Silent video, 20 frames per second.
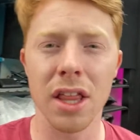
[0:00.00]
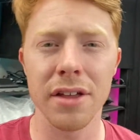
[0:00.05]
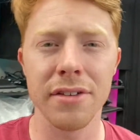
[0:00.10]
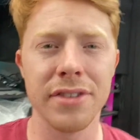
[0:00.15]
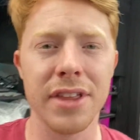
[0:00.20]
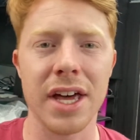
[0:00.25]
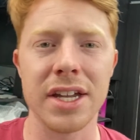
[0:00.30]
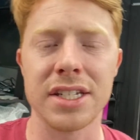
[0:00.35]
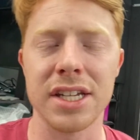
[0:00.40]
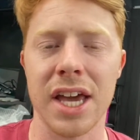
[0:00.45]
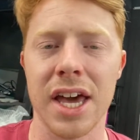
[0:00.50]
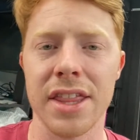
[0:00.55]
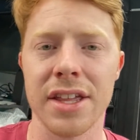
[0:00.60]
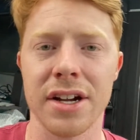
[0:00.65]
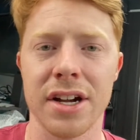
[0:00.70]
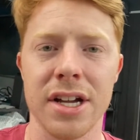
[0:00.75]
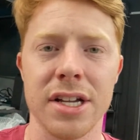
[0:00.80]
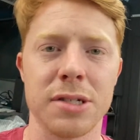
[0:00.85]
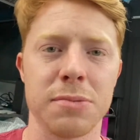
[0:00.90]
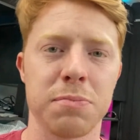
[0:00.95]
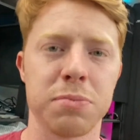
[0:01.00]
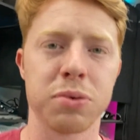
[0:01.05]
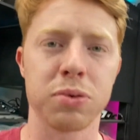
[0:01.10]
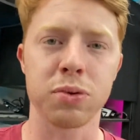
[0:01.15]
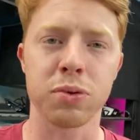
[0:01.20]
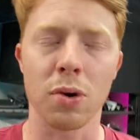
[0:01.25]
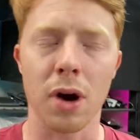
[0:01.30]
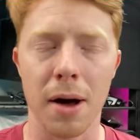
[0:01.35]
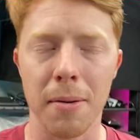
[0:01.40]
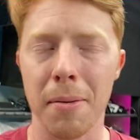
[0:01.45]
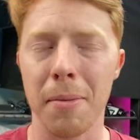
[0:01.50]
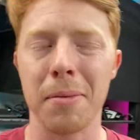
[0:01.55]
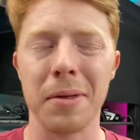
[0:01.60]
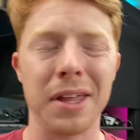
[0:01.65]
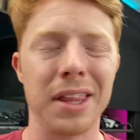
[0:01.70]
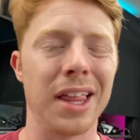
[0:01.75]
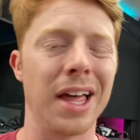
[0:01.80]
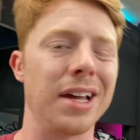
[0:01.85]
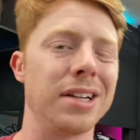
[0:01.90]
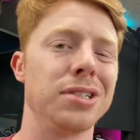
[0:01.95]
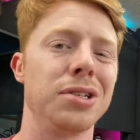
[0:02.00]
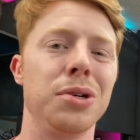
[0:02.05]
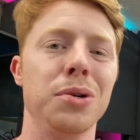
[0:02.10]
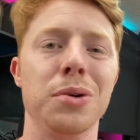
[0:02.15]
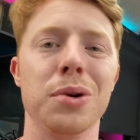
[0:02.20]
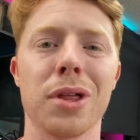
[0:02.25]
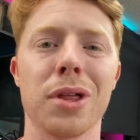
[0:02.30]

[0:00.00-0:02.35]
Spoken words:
of that together is probably like $200 to